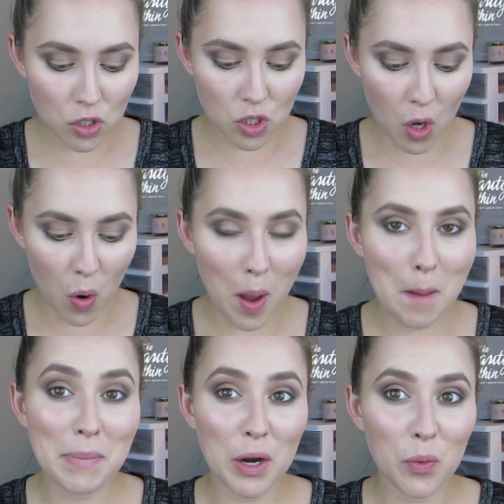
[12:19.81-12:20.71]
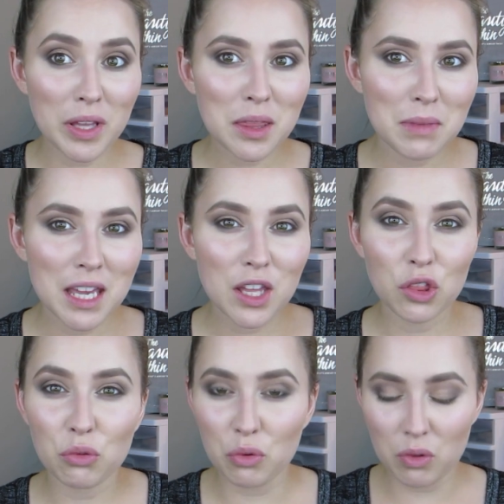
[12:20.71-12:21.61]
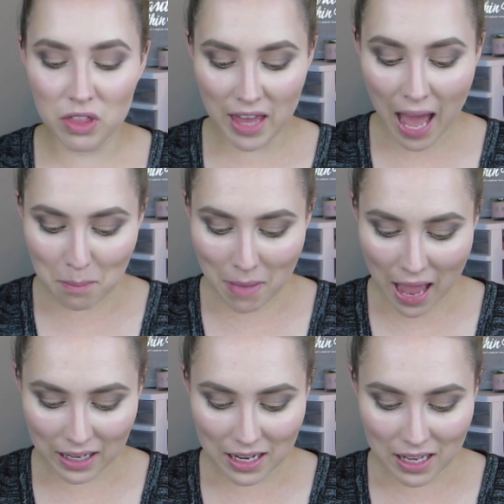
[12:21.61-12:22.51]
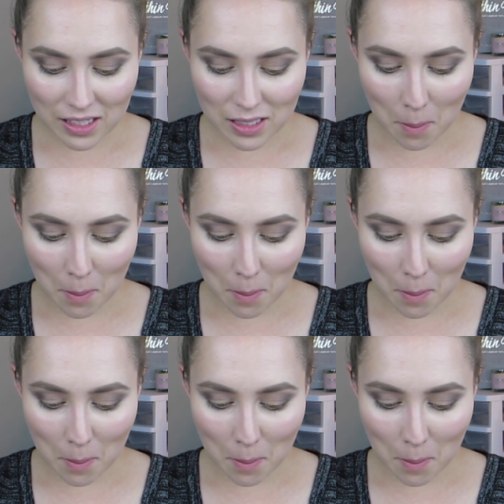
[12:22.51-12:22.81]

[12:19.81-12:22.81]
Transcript: so bear with me through that madness.